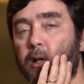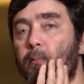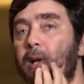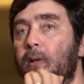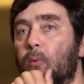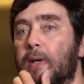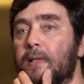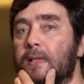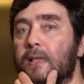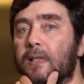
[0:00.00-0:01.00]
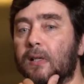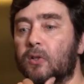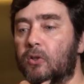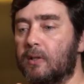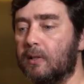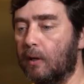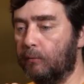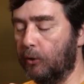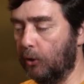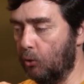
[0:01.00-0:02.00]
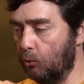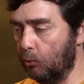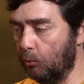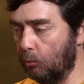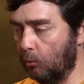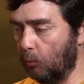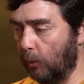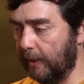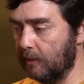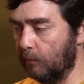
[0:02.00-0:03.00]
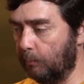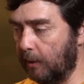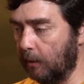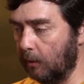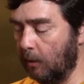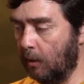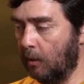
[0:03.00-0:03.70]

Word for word: In many ways, the cells are discovering new ways of being.